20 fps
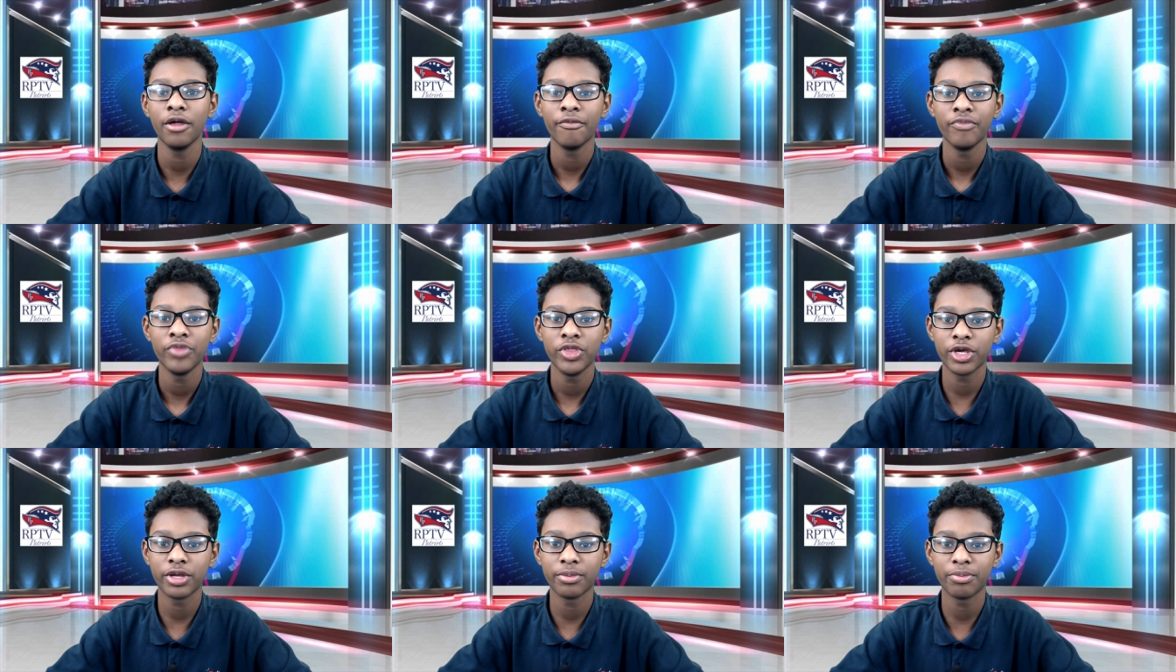
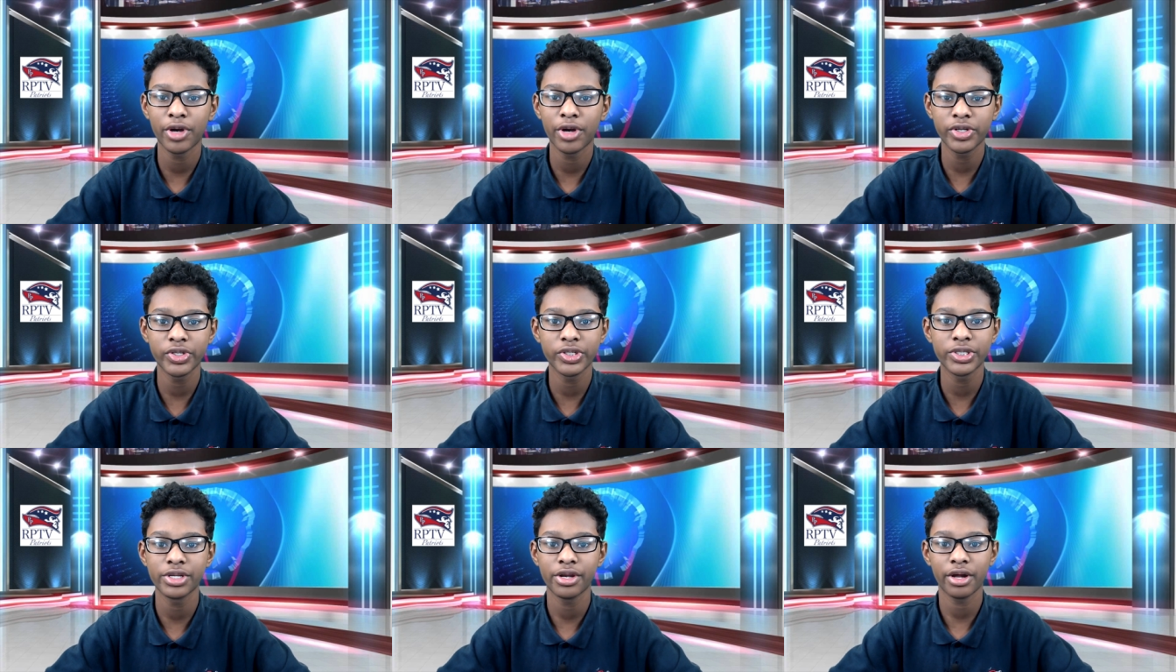You can
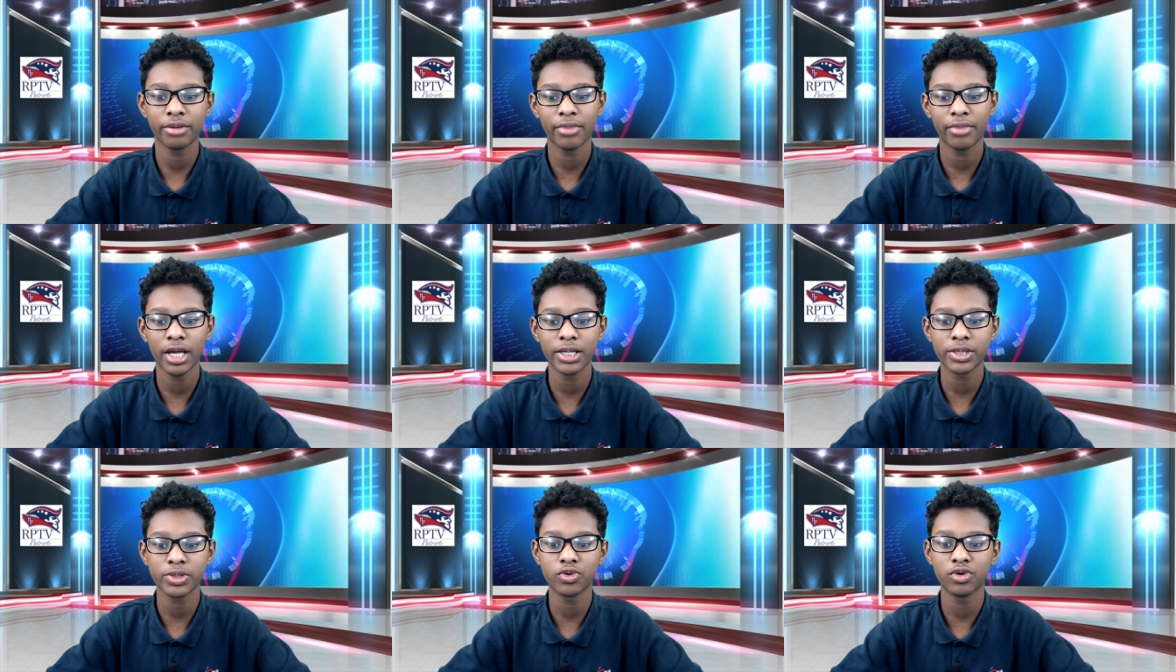purchase it on
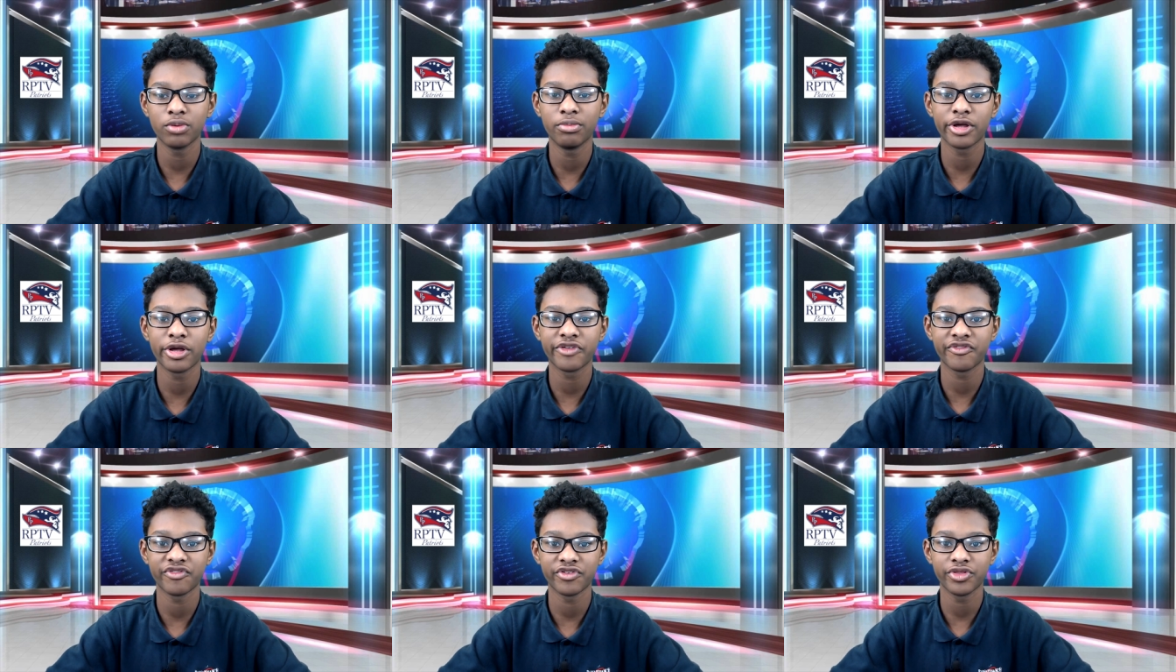
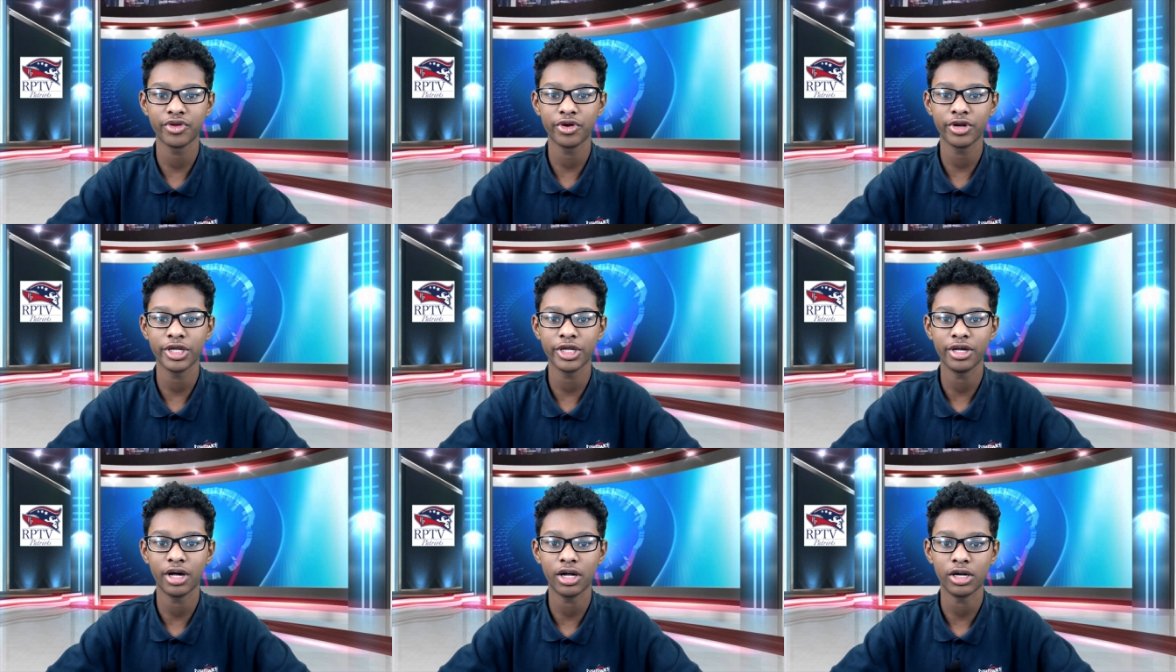MySchoolBucks for
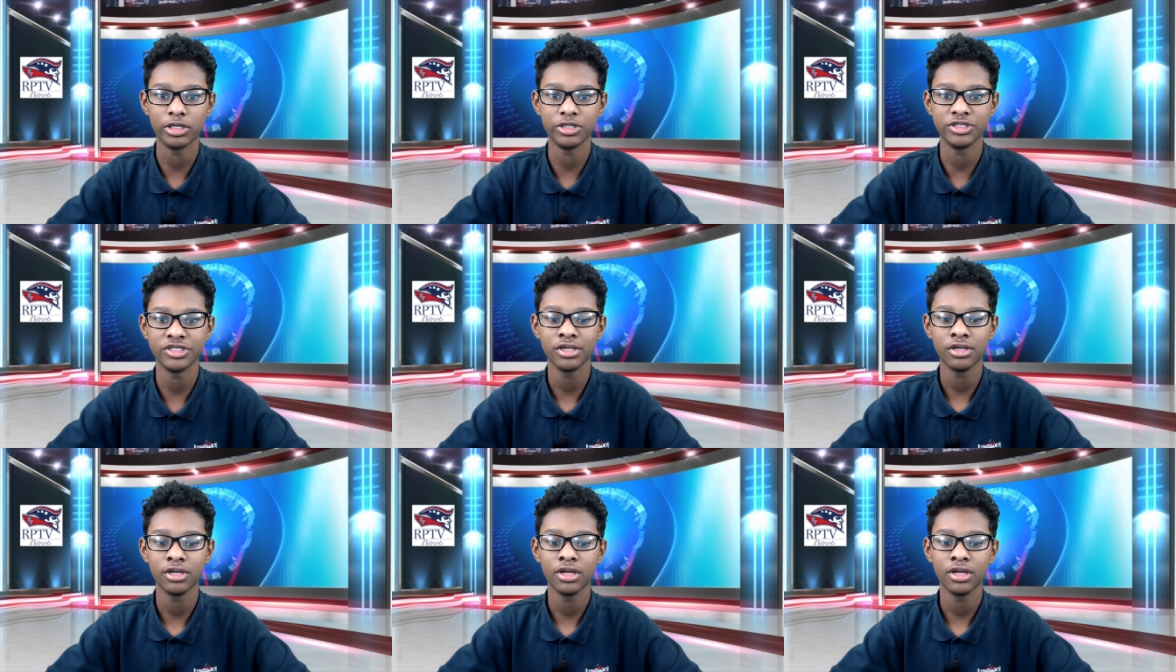$30.